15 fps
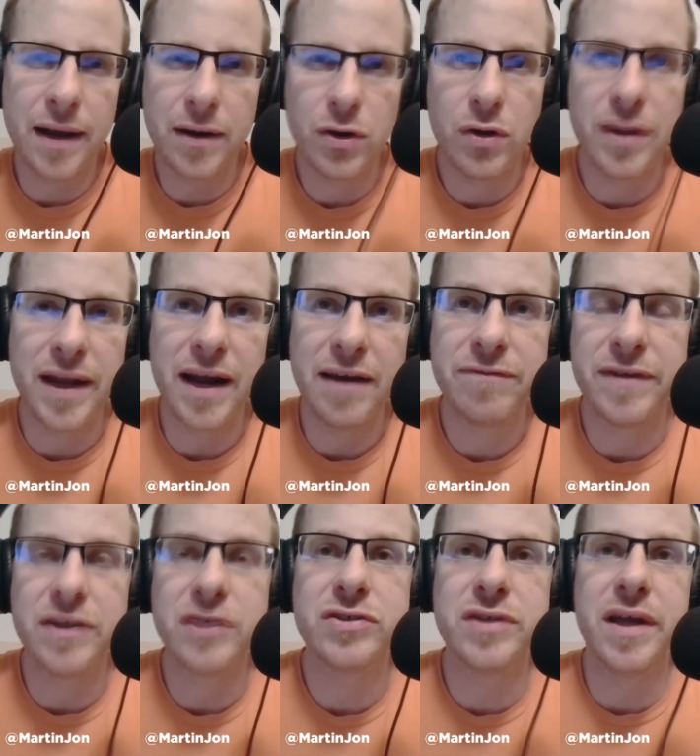I don't know that I
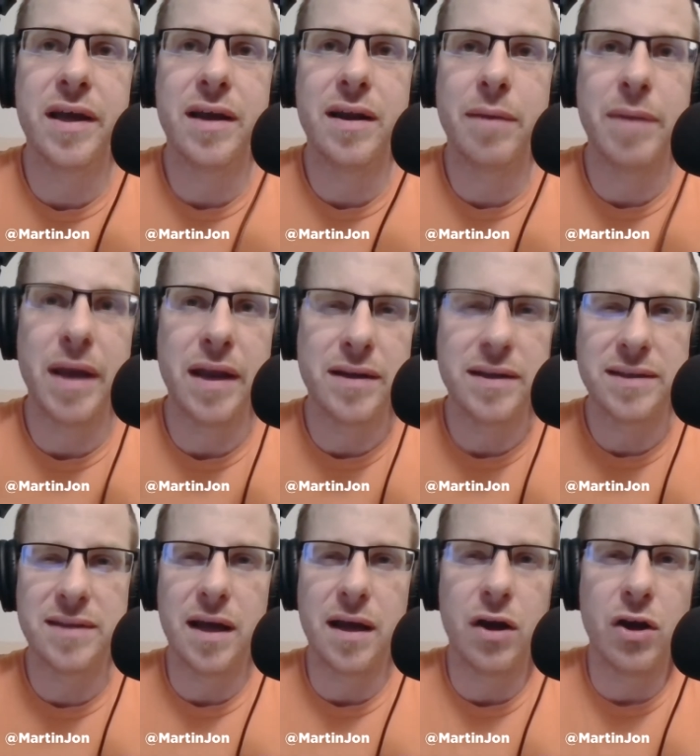finished it. I mean,
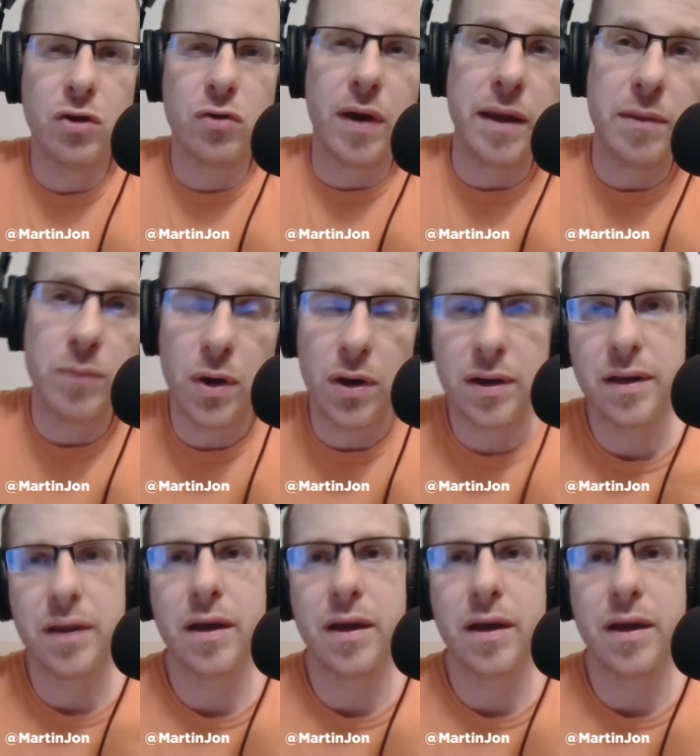it's not a great book.